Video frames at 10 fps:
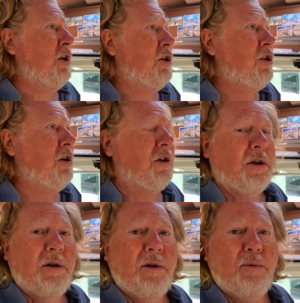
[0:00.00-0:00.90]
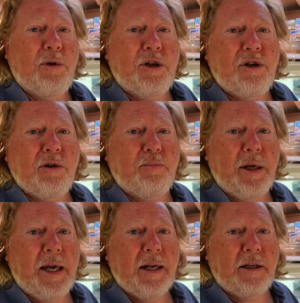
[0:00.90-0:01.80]
should we should
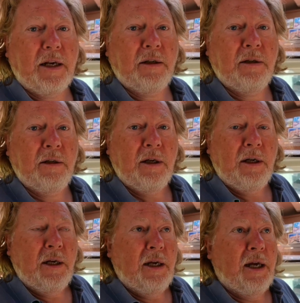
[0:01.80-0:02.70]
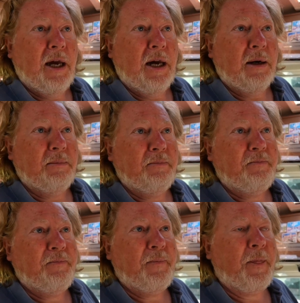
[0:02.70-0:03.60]
be getting um,
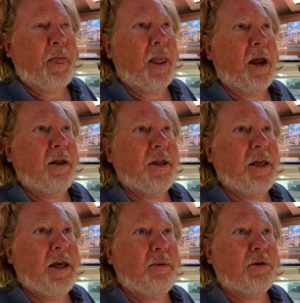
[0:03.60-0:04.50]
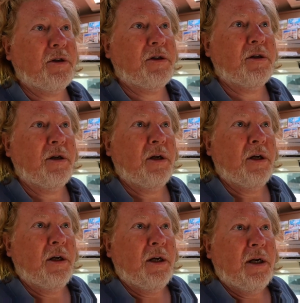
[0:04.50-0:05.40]
I think it was
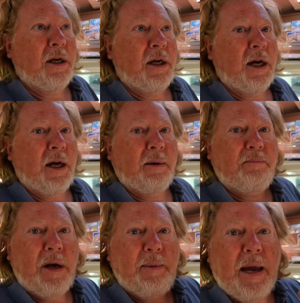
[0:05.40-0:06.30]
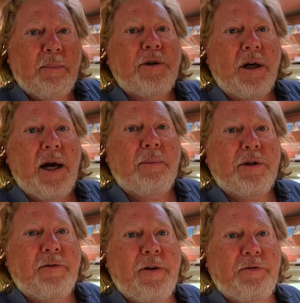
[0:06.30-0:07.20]
uh, maybe up to up
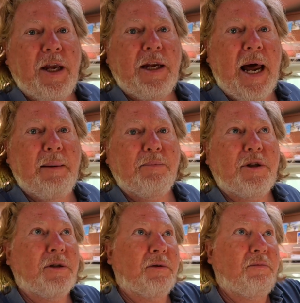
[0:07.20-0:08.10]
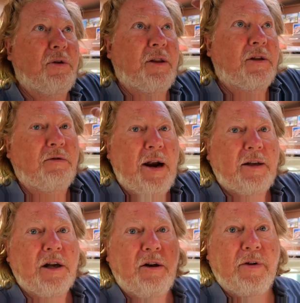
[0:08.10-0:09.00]
to 15 amps with
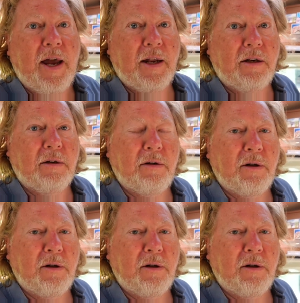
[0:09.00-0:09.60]
direct overhead